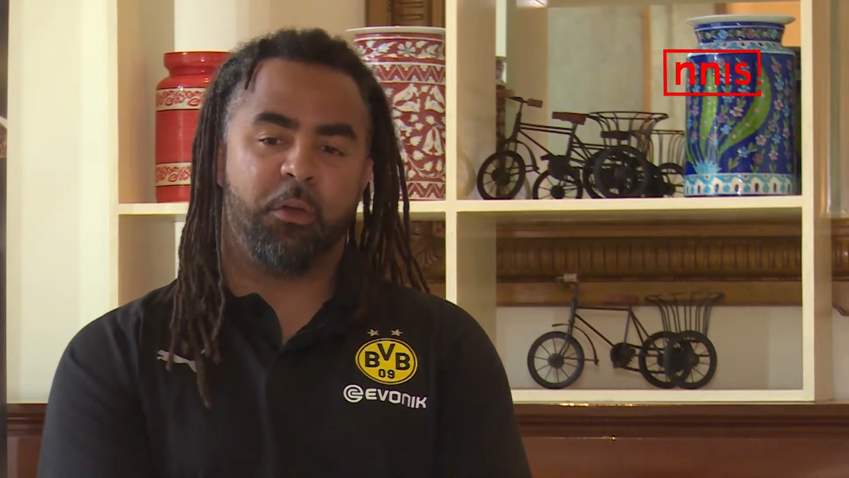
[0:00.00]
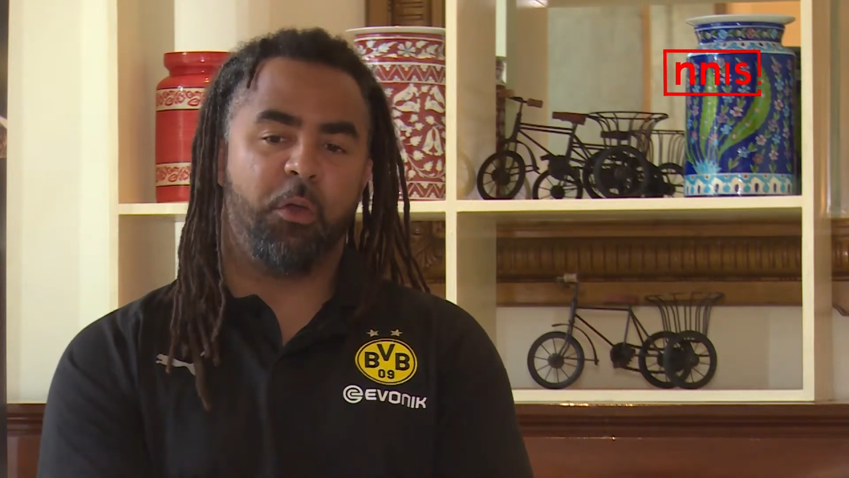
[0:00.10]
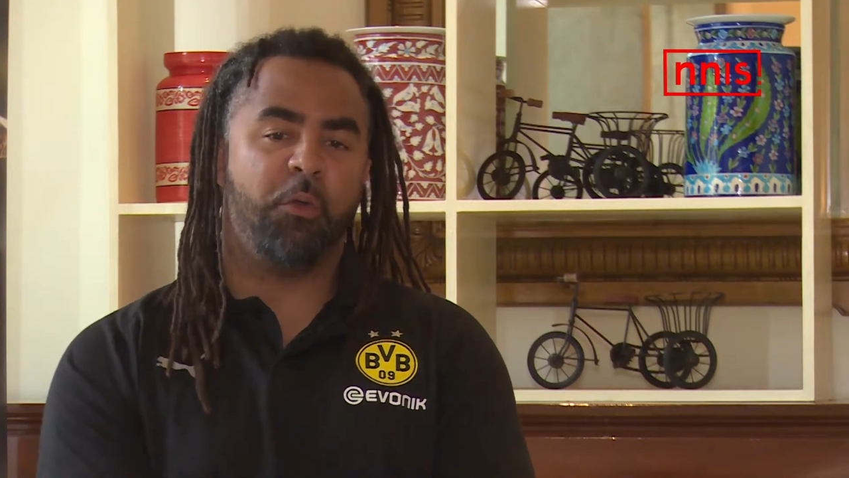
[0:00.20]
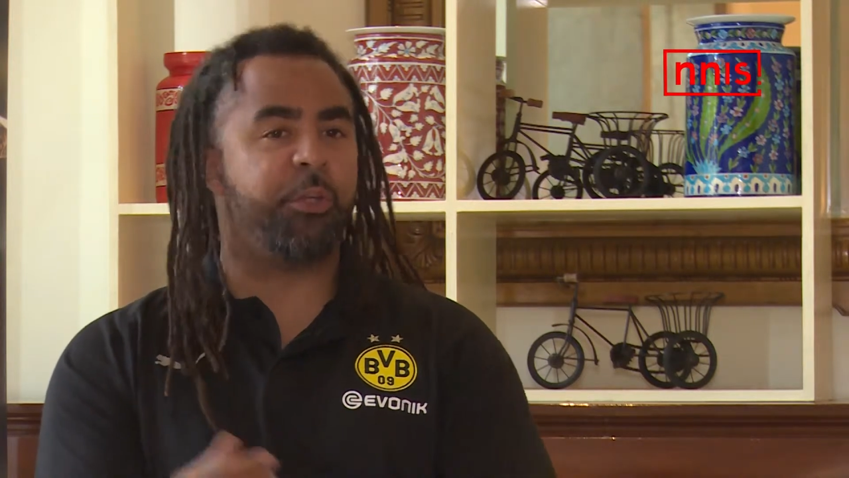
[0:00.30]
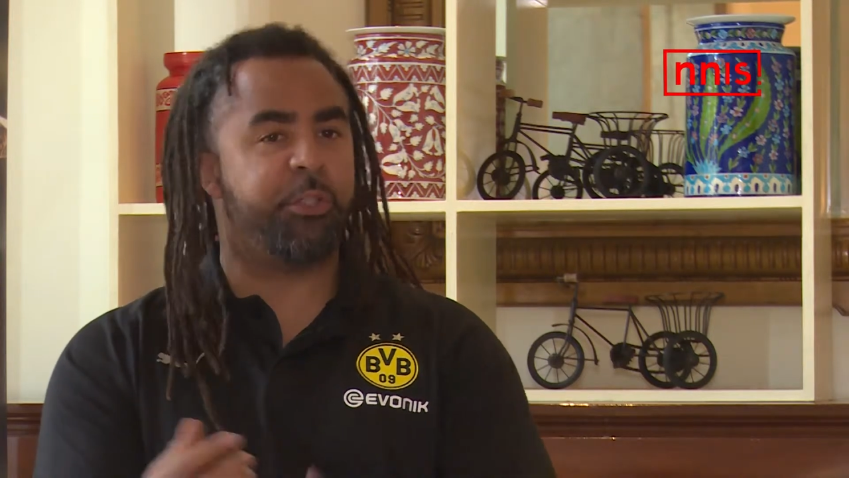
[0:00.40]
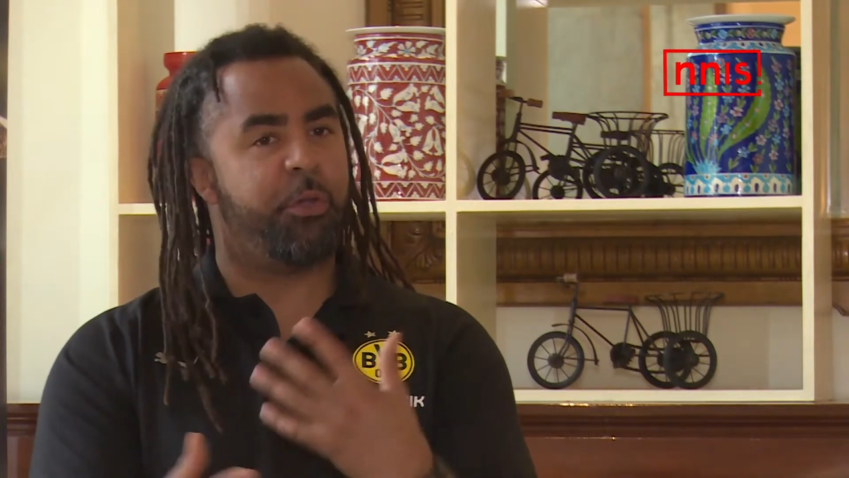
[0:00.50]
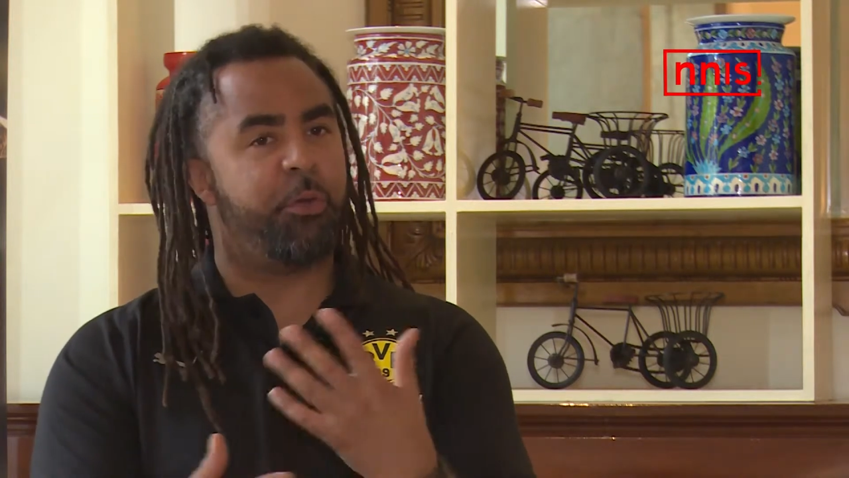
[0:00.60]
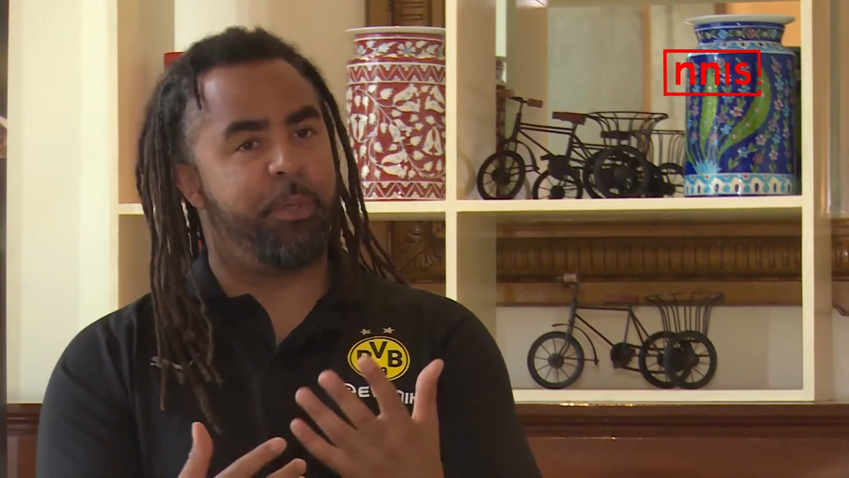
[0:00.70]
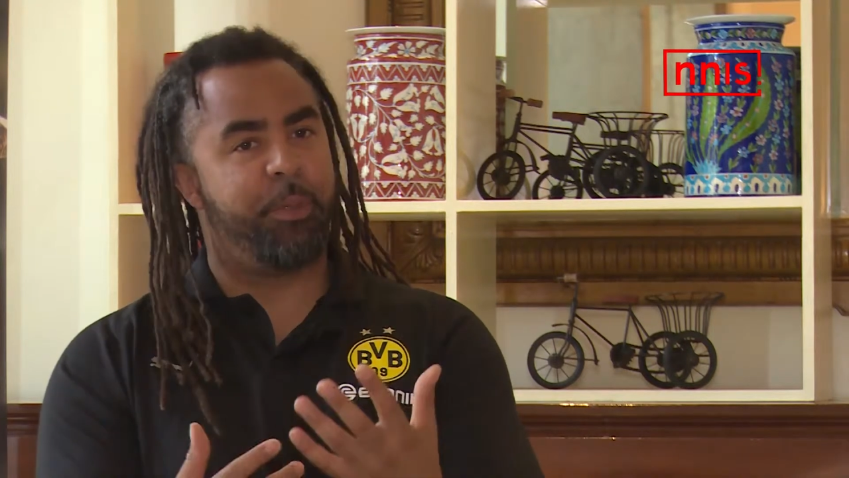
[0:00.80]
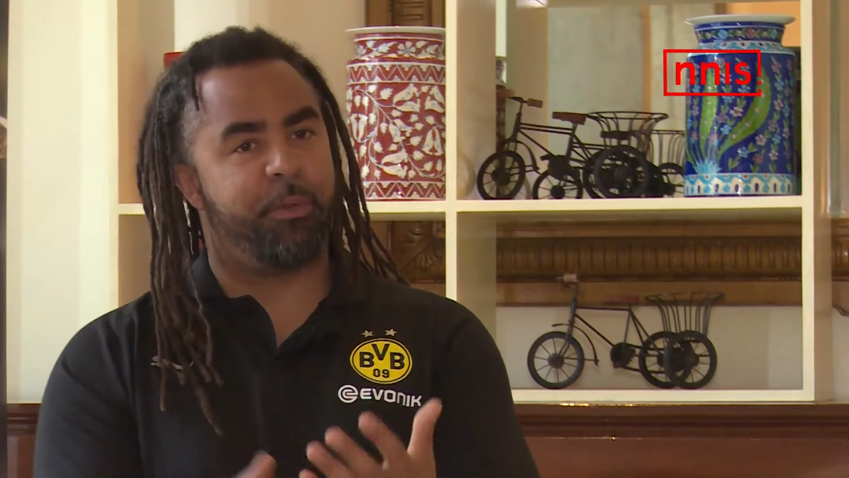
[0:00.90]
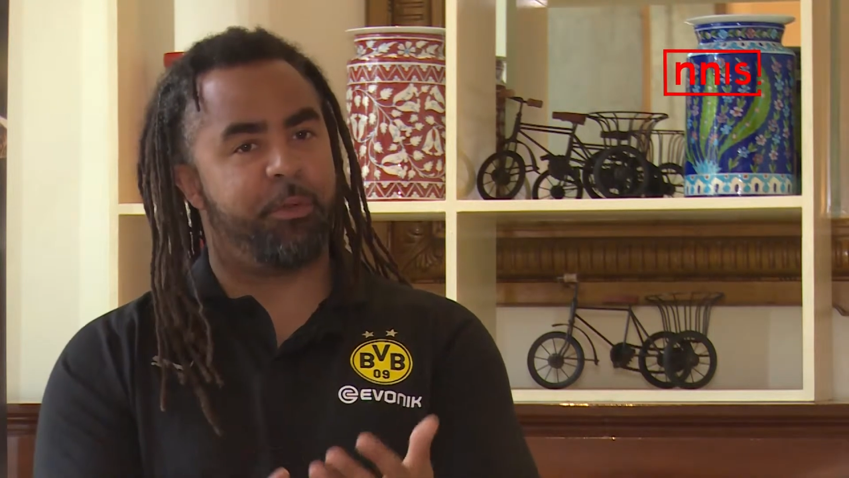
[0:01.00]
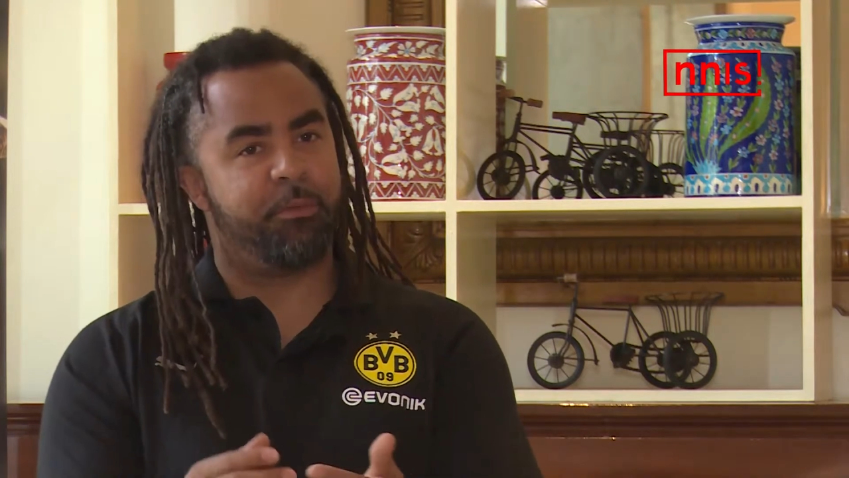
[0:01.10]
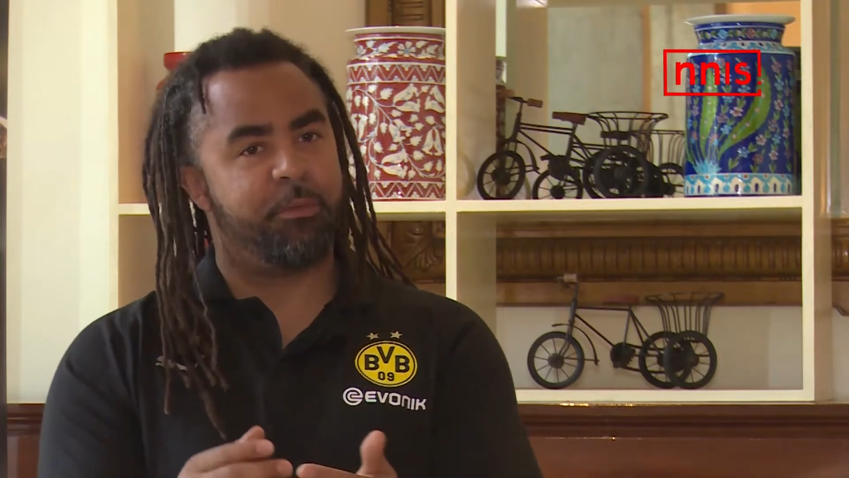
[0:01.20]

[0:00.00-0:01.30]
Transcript: overturn people.